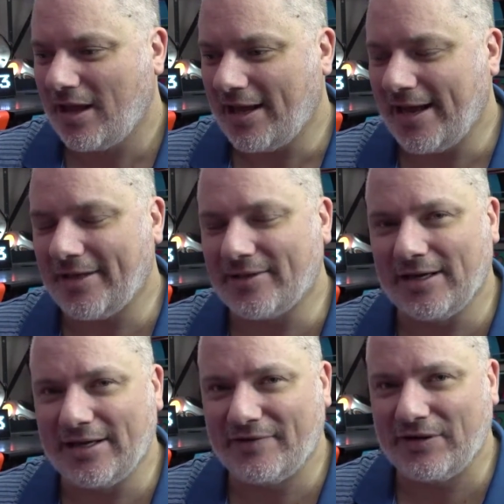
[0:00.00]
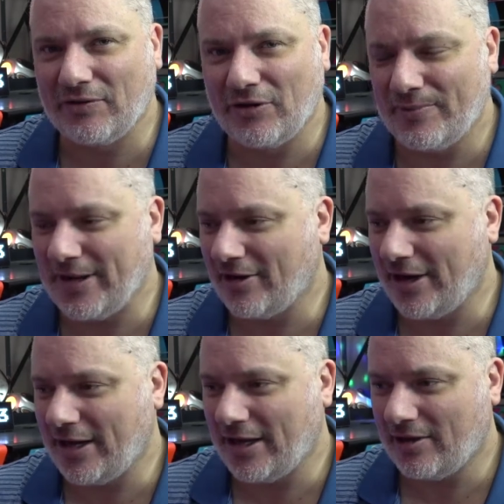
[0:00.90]
And out in the living room
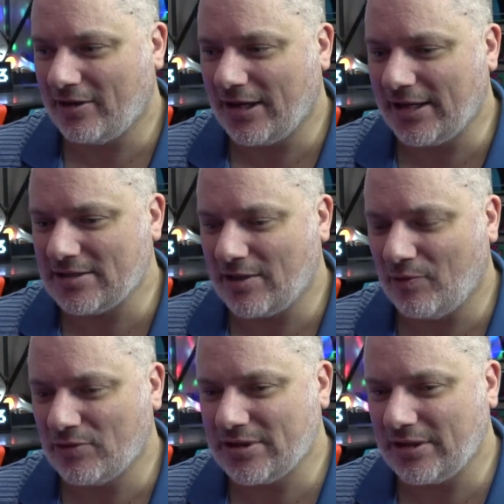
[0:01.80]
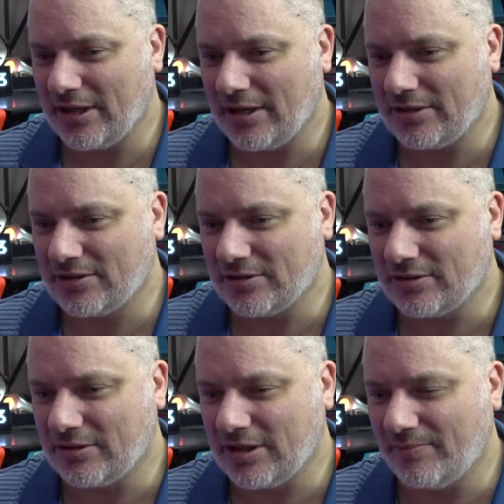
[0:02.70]
area, guys, I'm also going
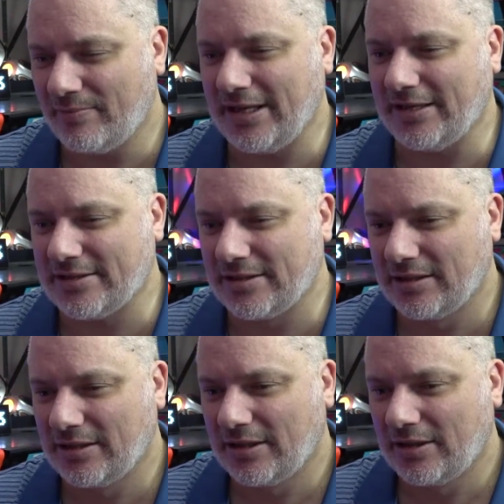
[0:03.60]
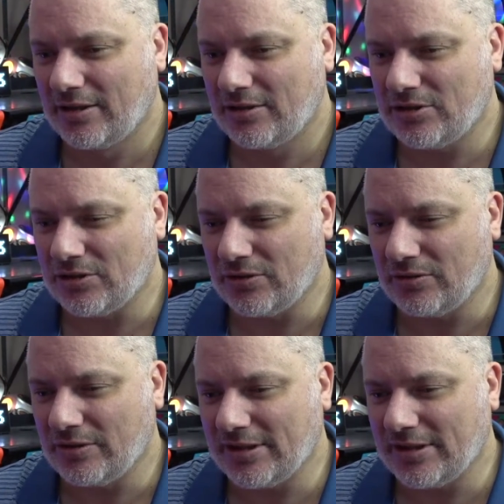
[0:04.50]
to commit to